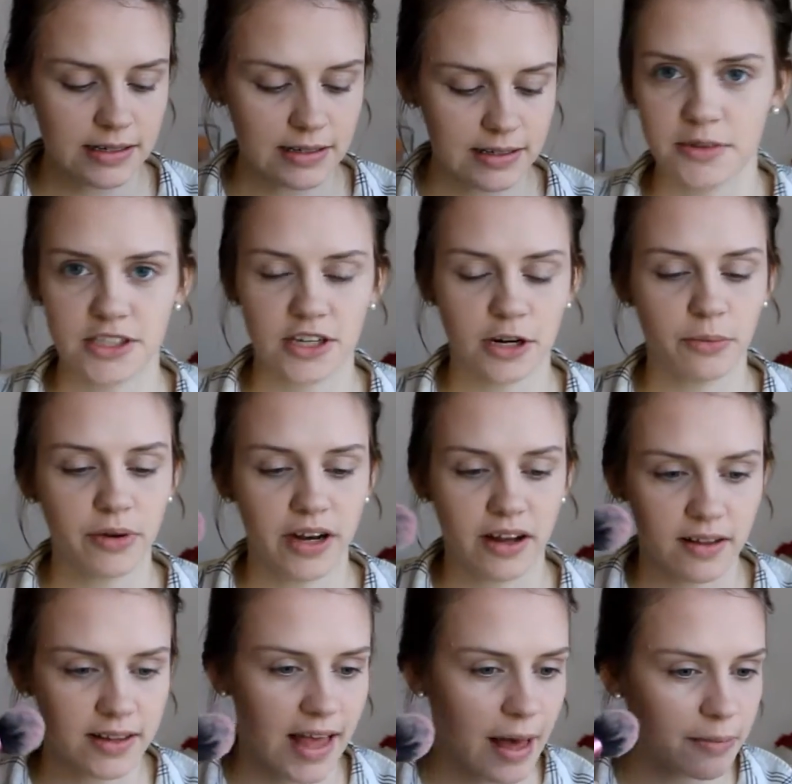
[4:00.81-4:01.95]
I'm just going to put it
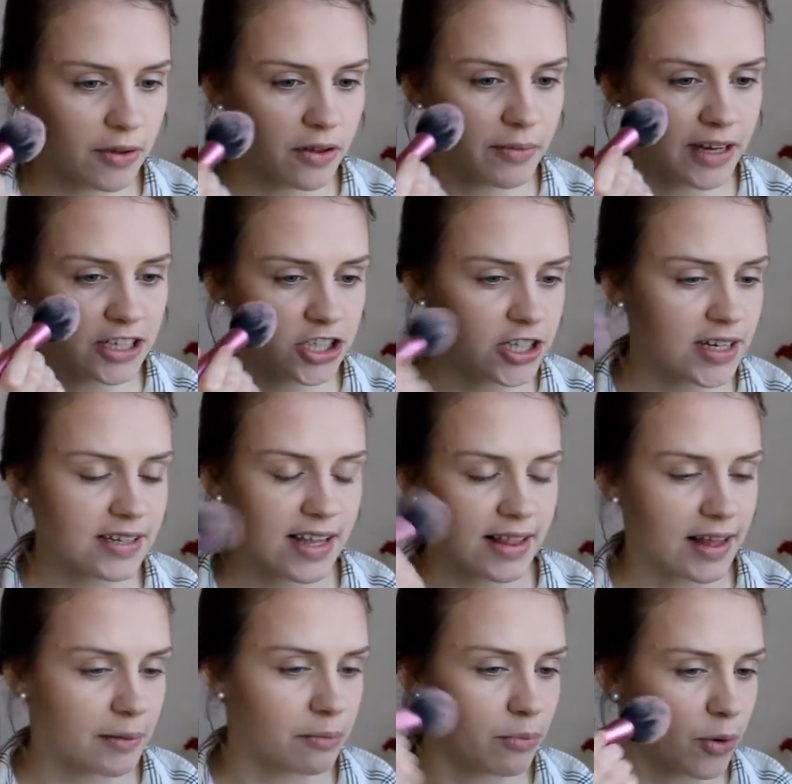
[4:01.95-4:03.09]
on the apple of my cheeks and
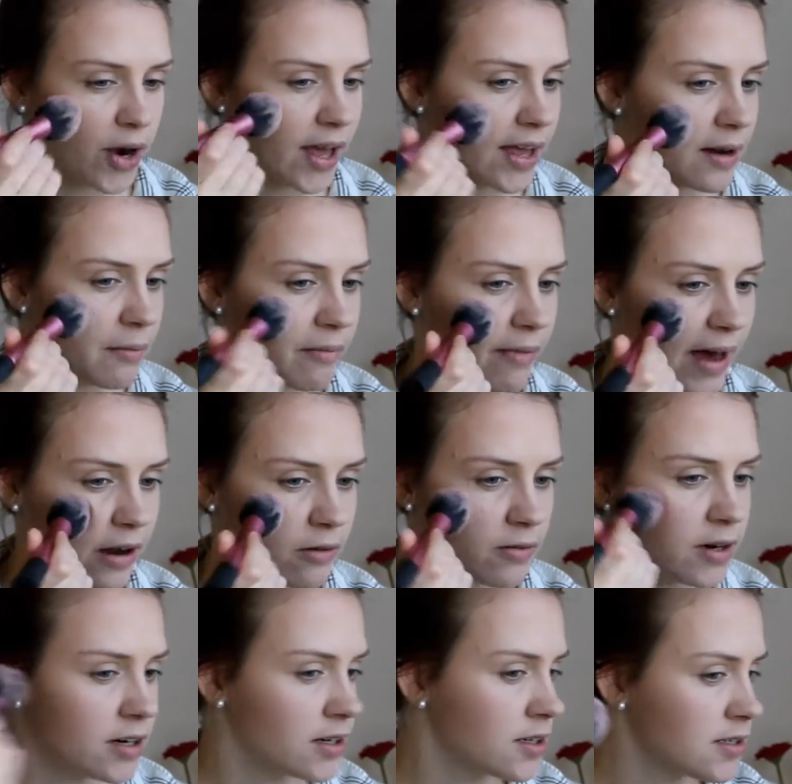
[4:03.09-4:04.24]
then bring it
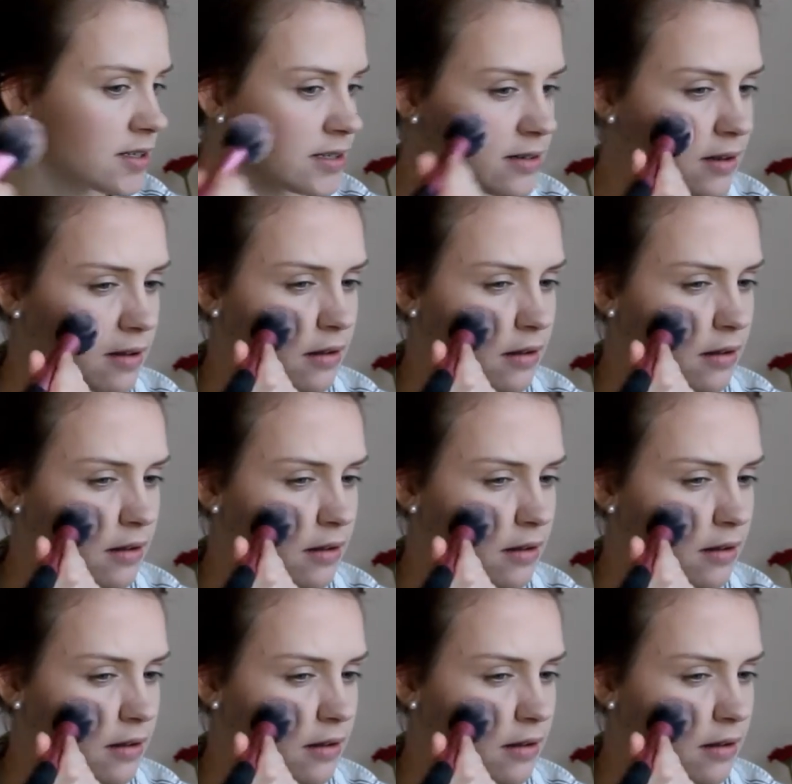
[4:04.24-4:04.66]
backwards.